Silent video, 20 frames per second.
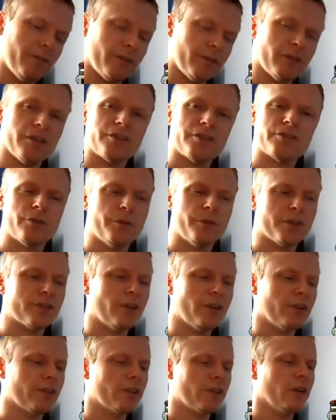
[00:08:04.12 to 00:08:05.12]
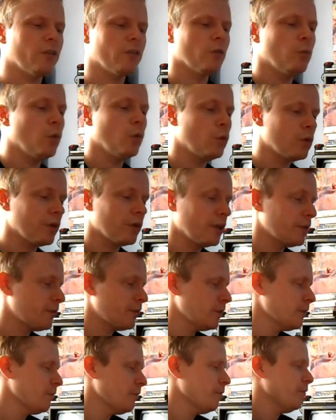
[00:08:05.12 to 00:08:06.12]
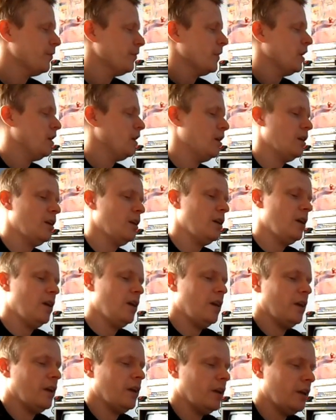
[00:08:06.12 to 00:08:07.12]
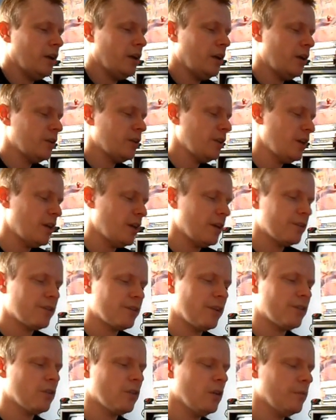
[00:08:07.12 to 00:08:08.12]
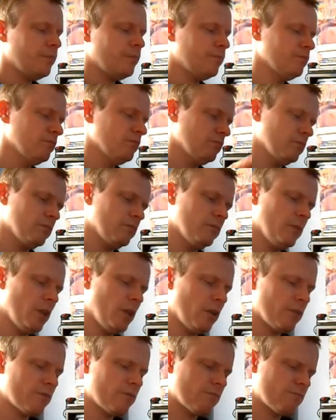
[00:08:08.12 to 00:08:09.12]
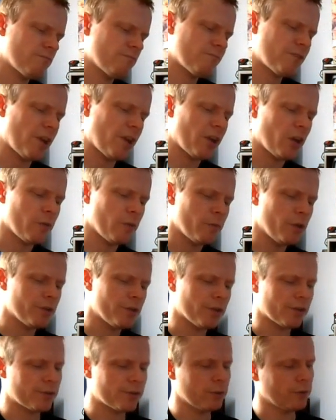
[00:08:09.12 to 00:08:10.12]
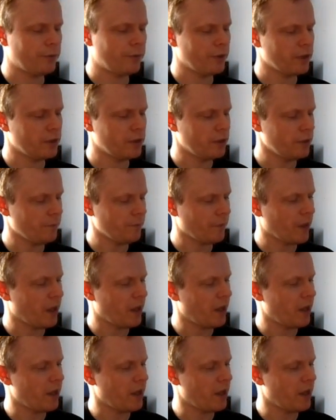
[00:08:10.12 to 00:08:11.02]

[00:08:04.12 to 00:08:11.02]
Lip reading: Nothing too exciting to go on the wall or nothing. Yeah, so it's got a lot of techno music sort of thing in it.